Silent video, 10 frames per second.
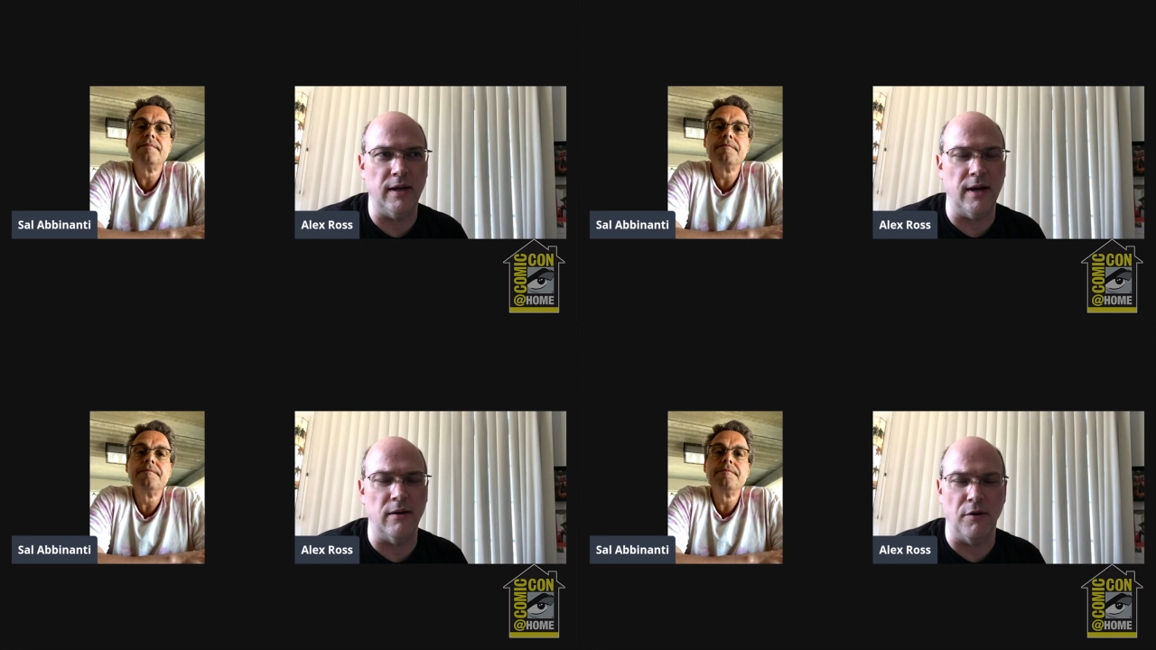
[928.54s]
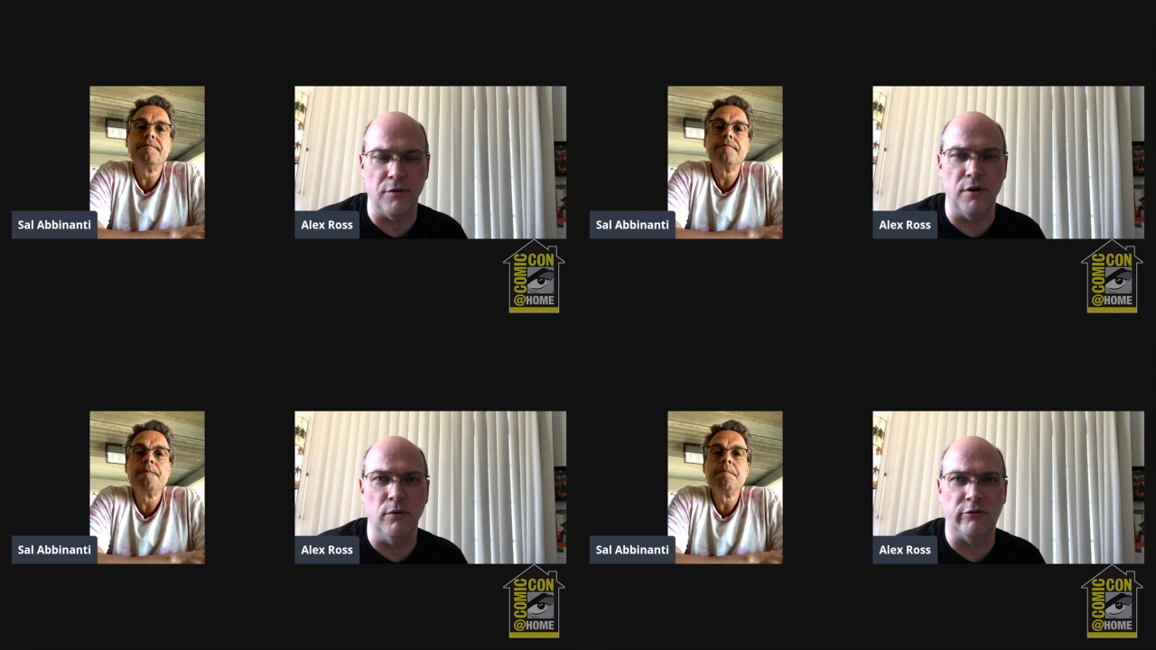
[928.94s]
Speaker 1: got
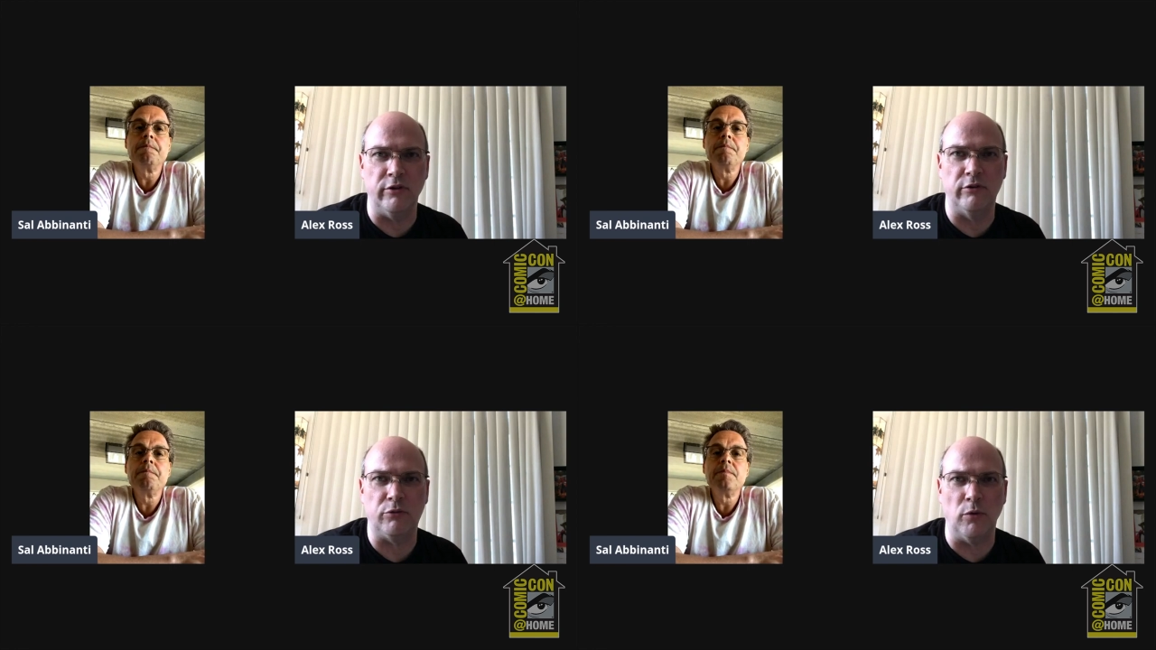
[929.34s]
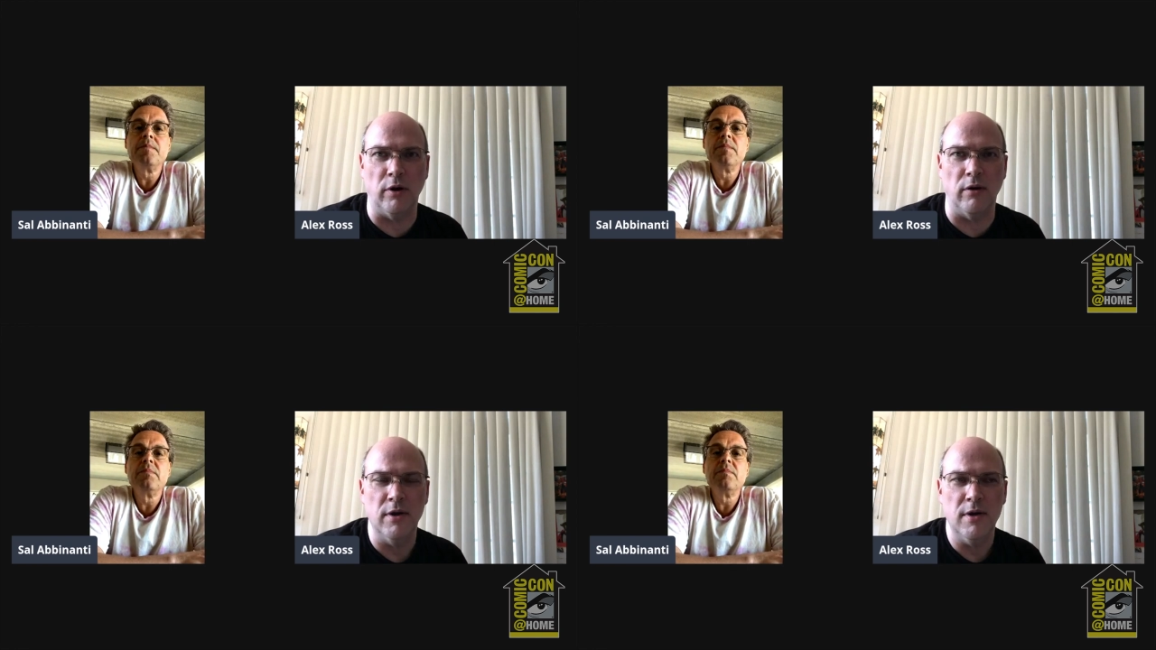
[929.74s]
other uses
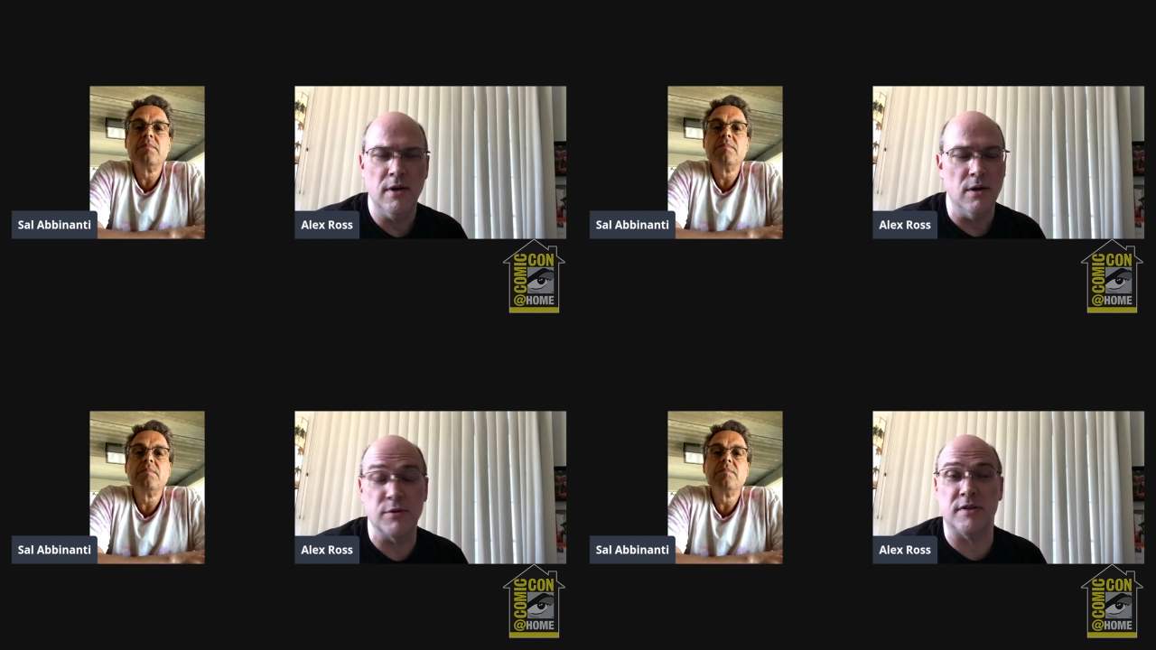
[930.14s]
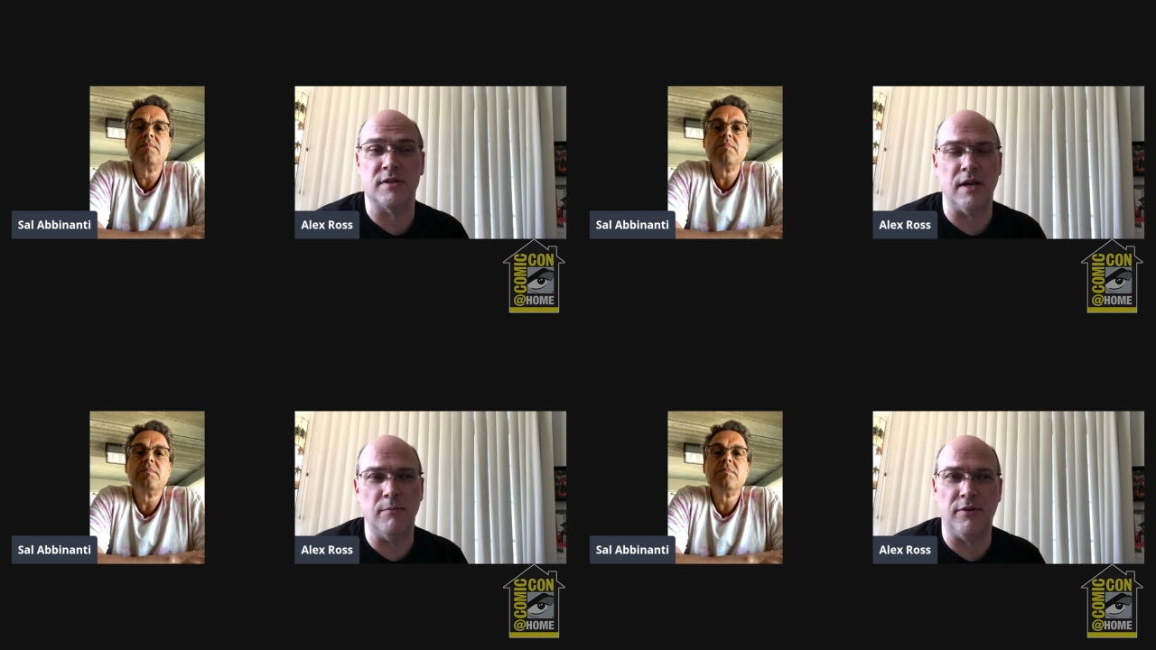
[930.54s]
where it was the
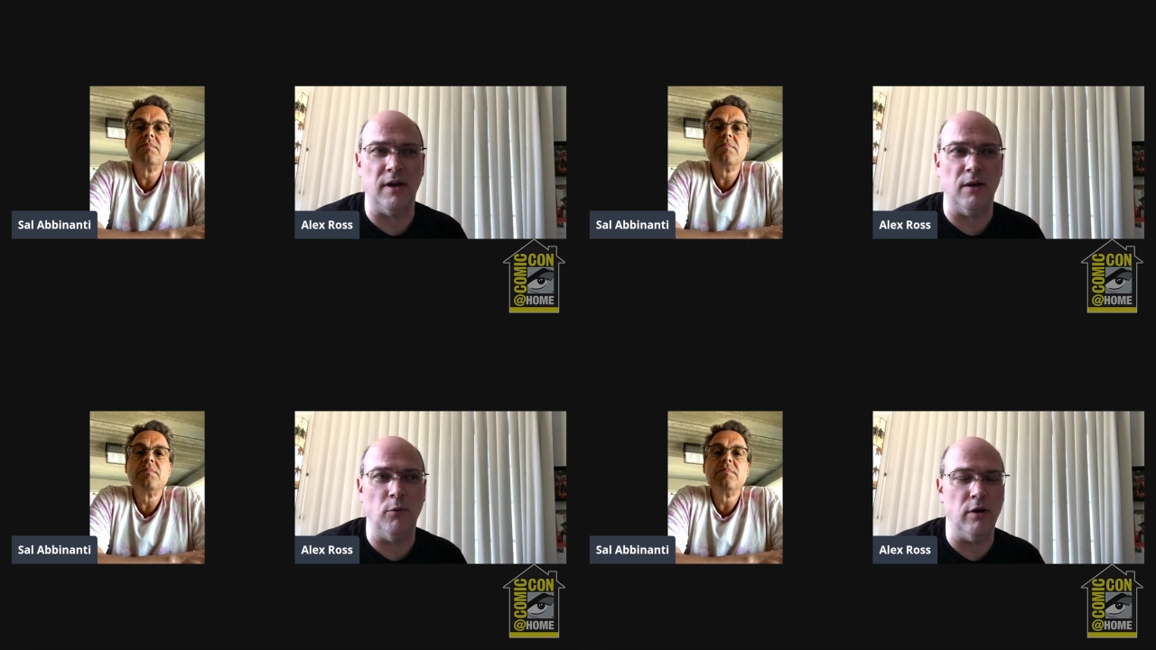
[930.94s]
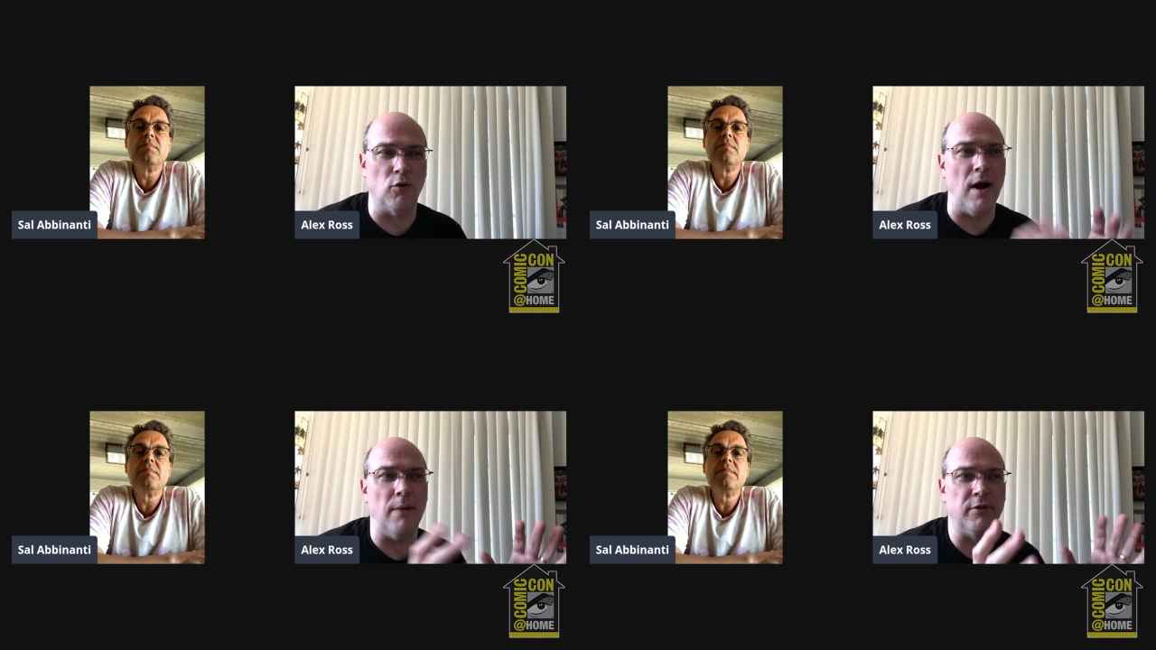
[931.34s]
same thing. We
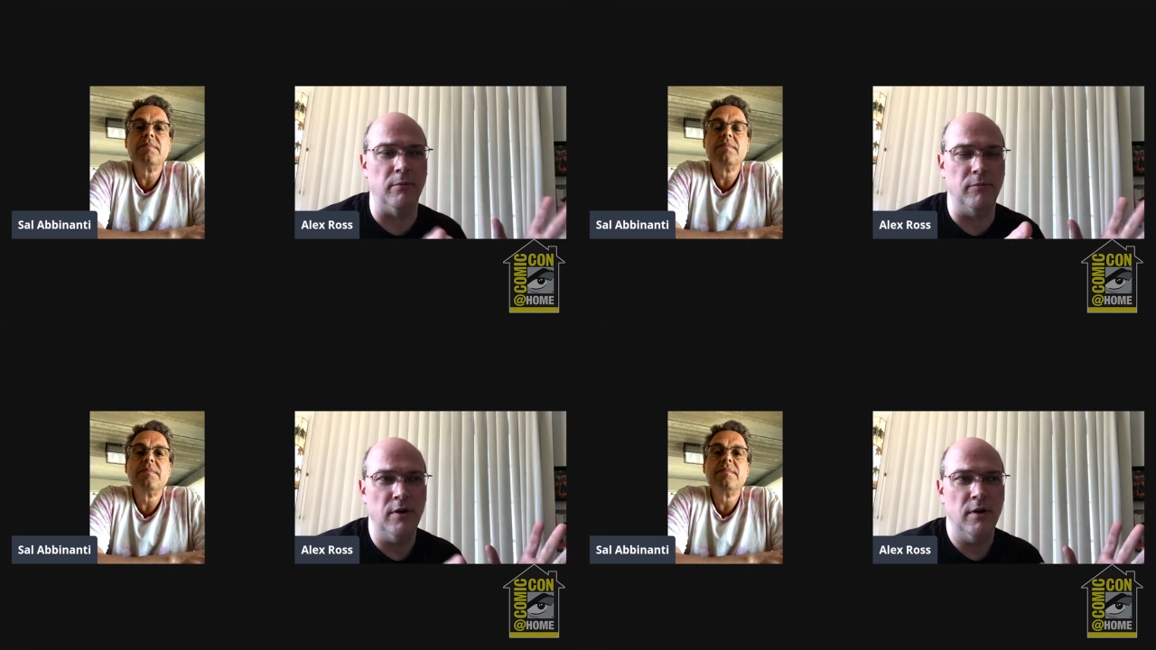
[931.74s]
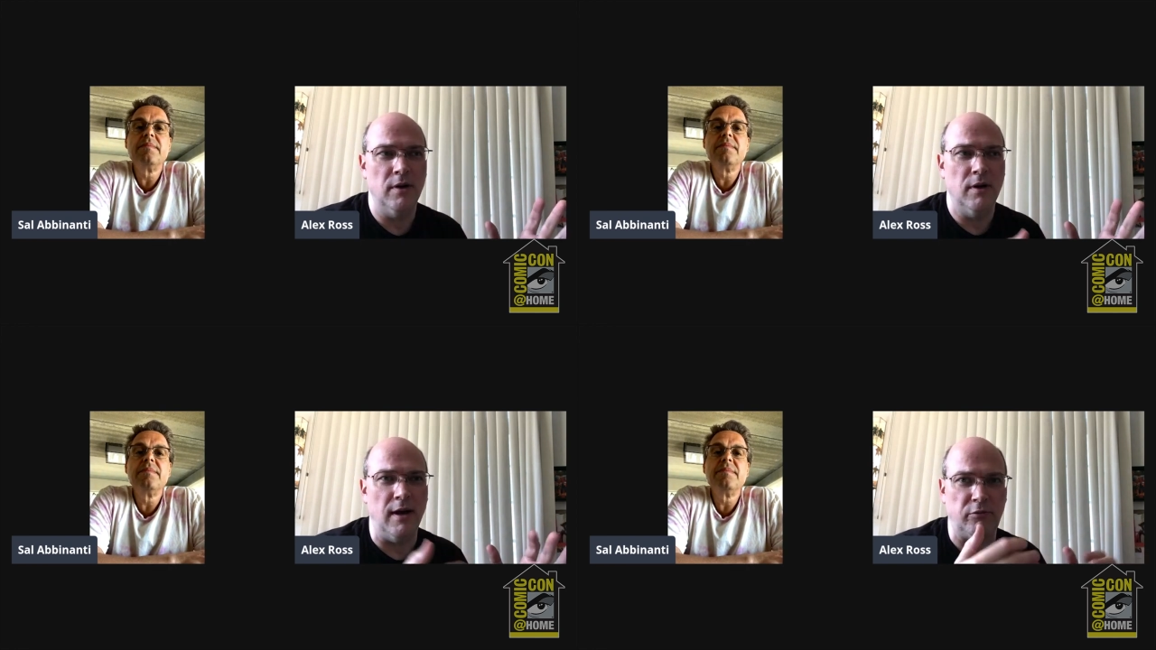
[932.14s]
cropped them
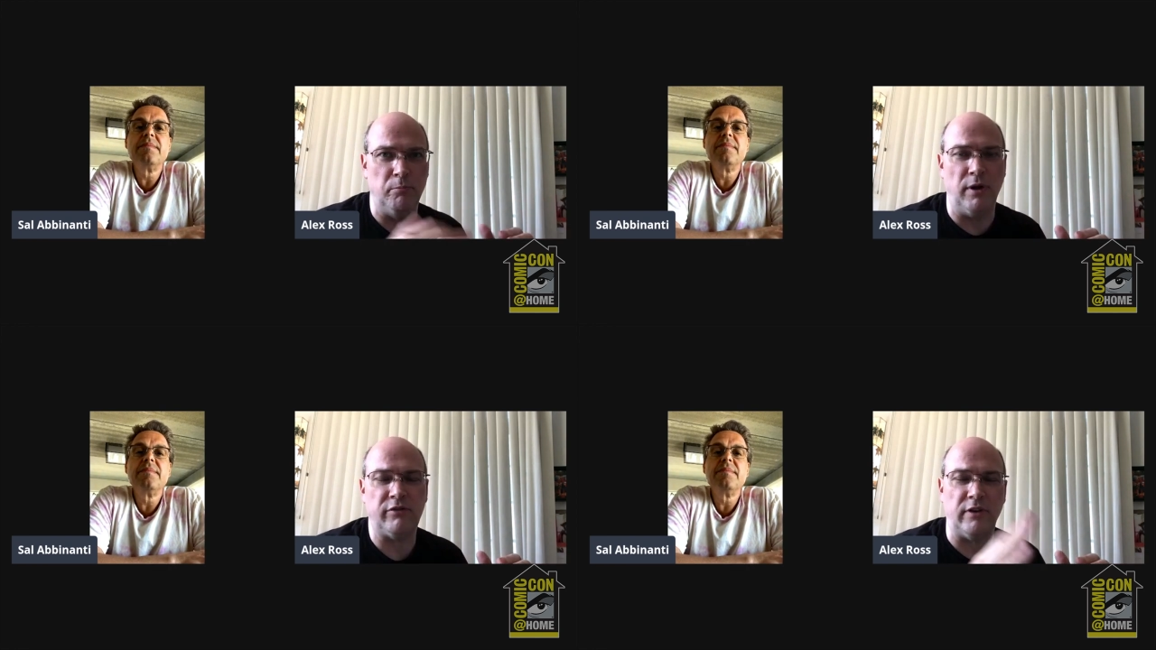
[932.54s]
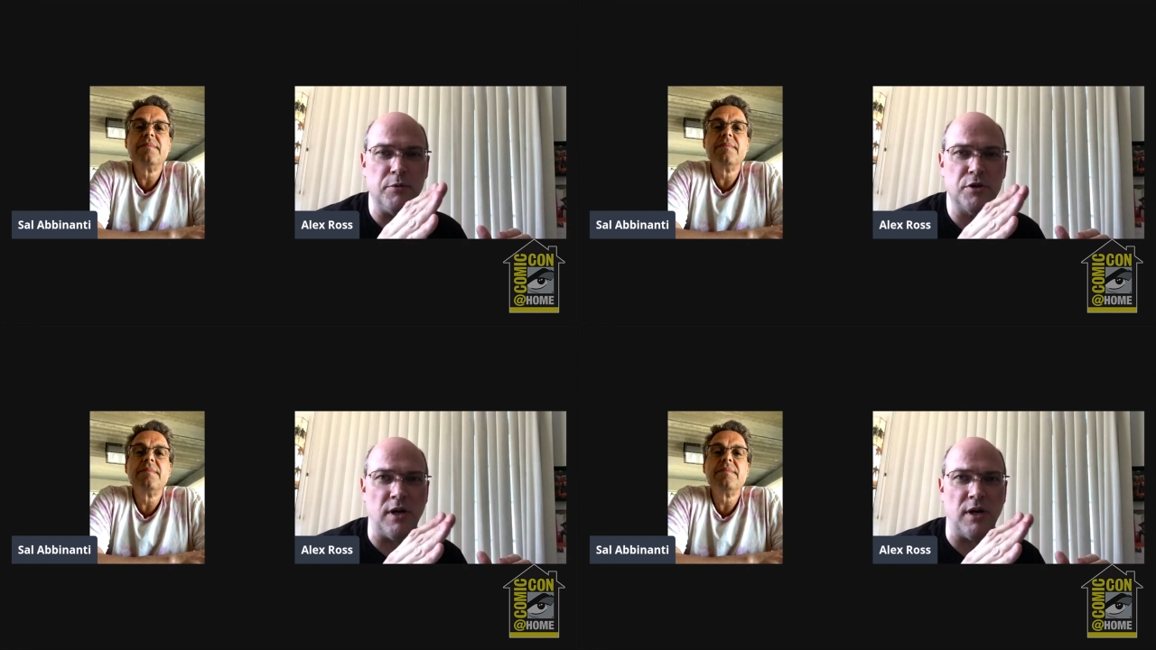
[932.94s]
as bust up